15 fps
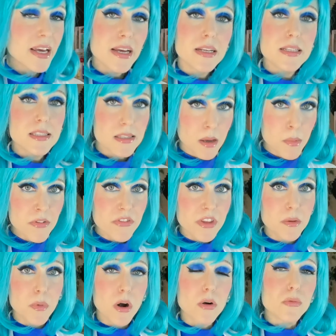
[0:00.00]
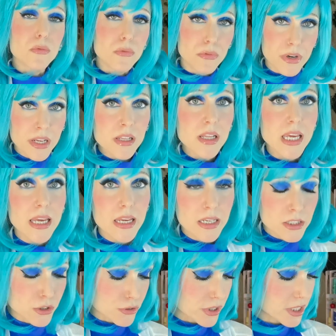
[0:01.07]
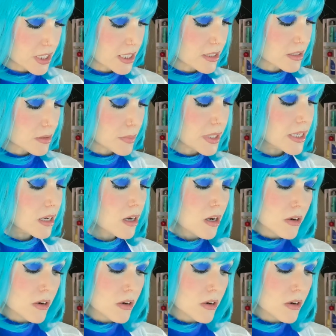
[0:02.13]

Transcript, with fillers: and some of them are really interesting to me.